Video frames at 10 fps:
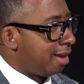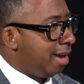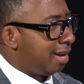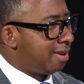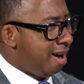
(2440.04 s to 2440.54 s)

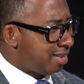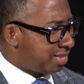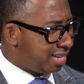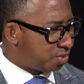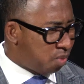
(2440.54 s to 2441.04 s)
And God
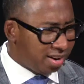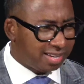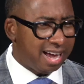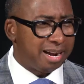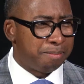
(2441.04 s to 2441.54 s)
says, What
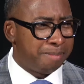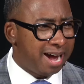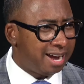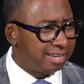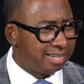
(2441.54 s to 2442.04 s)
kind of
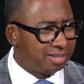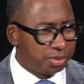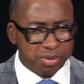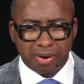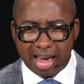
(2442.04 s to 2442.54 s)
mind
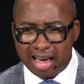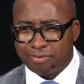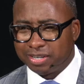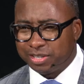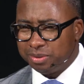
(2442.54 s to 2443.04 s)
do you
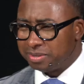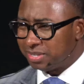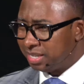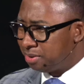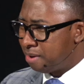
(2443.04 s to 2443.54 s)
have that you
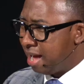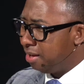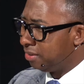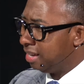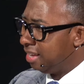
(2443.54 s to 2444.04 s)
sit
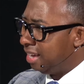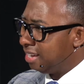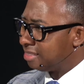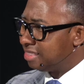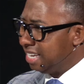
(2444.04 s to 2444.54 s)
around
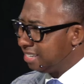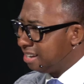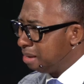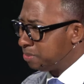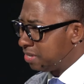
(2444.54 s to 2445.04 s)
and think
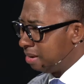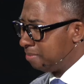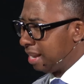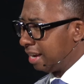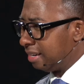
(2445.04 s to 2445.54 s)
up
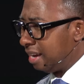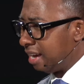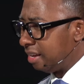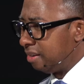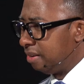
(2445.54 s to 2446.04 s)
something like that?